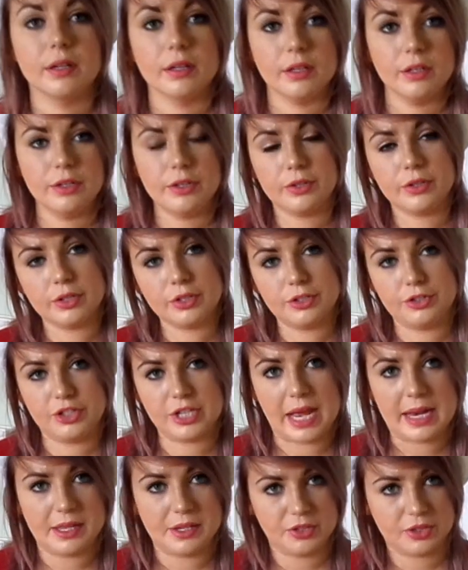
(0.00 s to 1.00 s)
You could
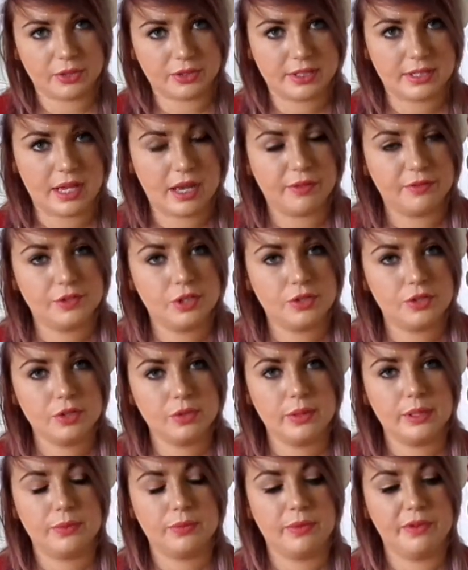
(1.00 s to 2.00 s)
challenge yourself to do
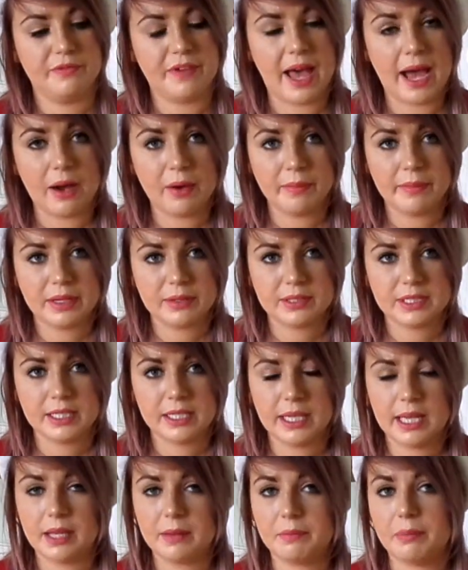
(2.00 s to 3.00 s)
it without
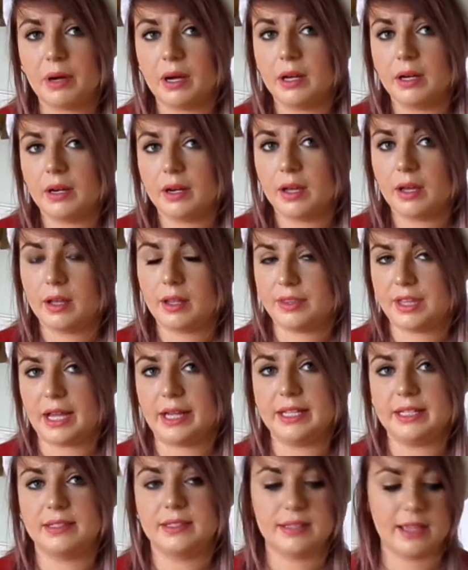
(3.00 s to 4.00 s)
melting it, but
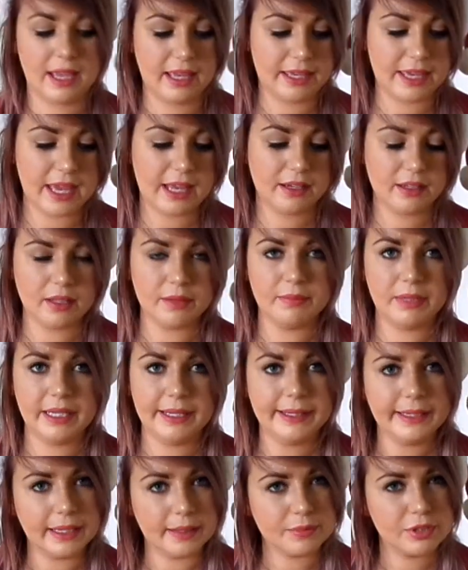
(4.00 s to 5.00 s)
that is again
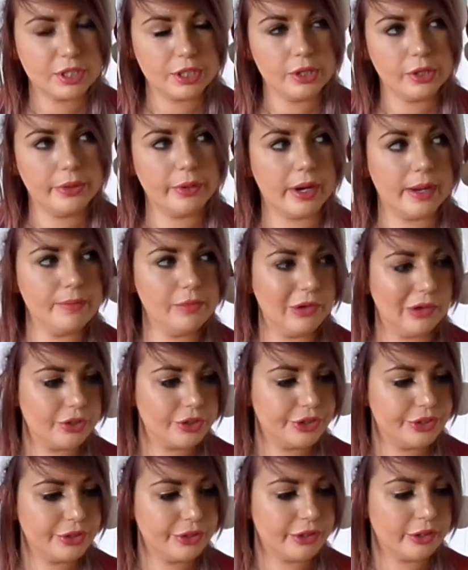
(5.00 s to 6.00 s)
completely up to you. I'm not
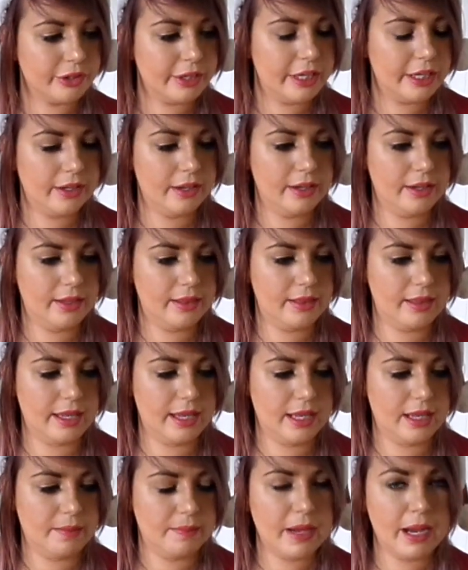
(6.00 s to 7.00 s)
sure in
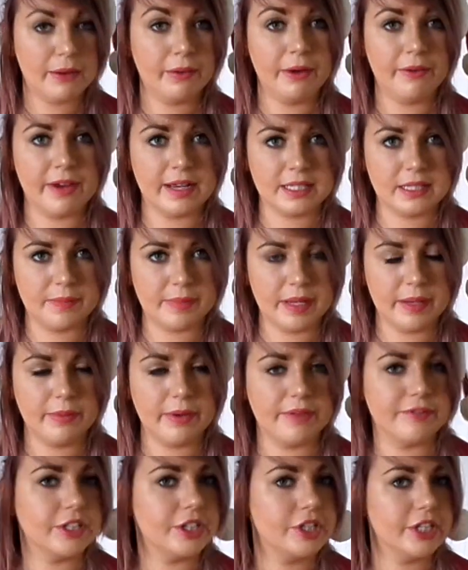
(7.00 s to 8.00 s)
the Mary recipe
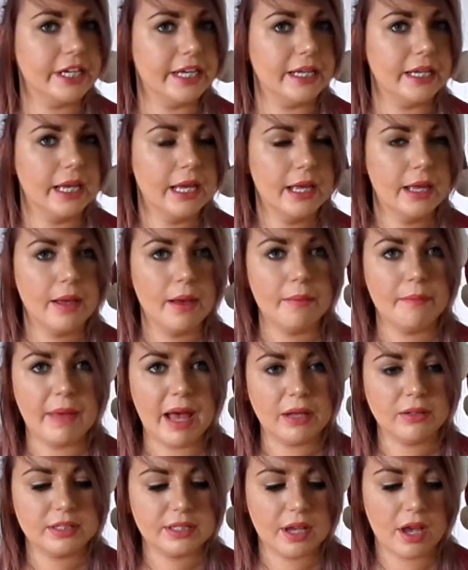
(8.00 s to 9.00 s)
whether she
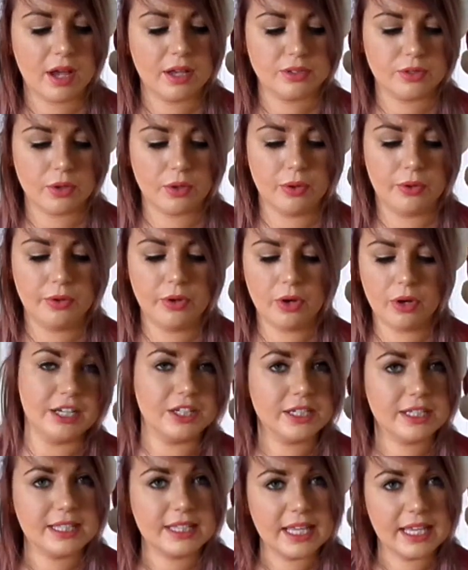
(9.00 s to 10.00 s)
melts hers or not.
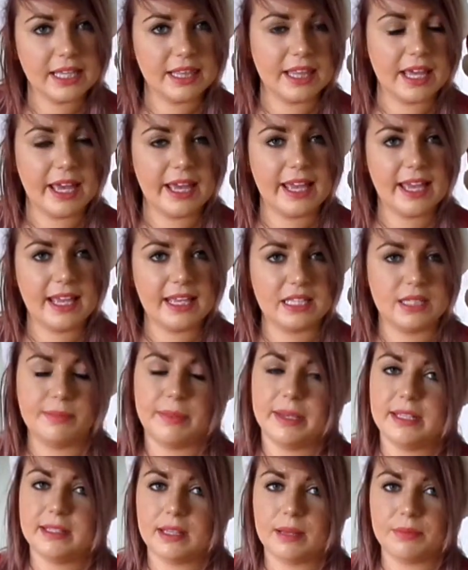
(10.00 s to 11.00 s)
Just think that it
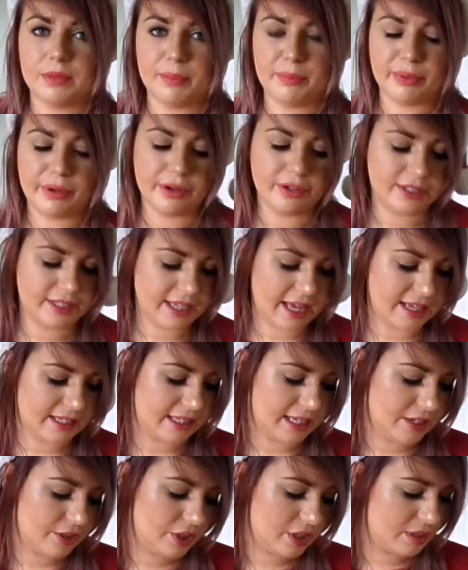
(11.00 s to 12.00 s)
speeds up the process
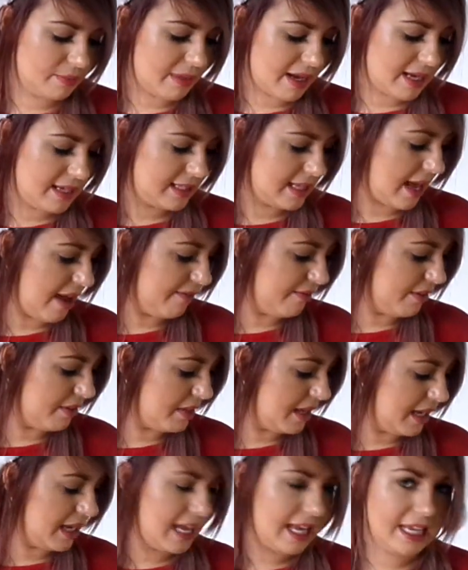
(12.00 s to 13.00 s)
and just makes
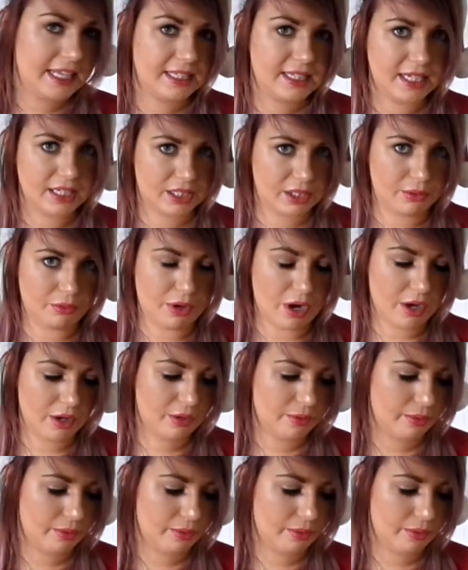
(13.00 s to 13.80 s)
everything easier to work